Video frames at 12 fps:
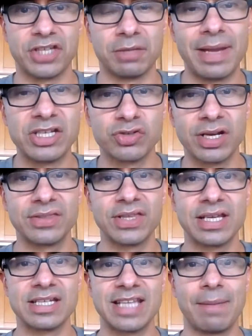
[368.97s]
They're measuring
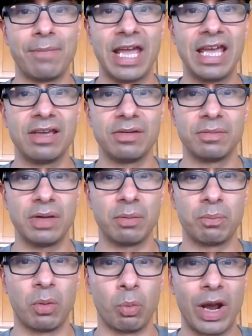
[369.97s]
things that may
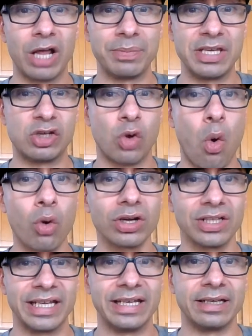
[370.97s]
well be
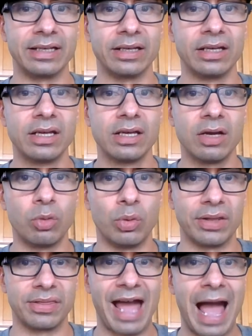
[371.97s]
correlated
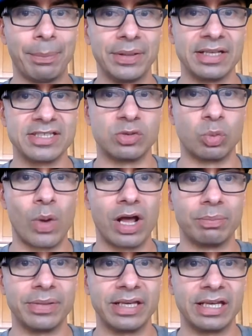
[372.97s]
with happiness and
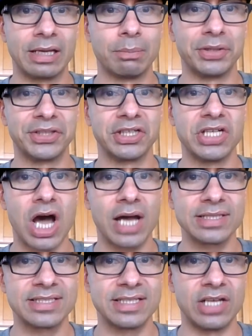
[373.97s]
well being, but they're
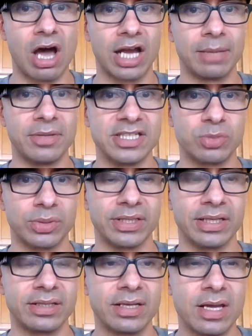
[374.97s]
not synonymous with
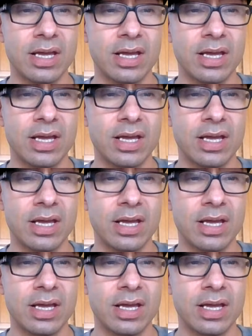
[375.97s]
it.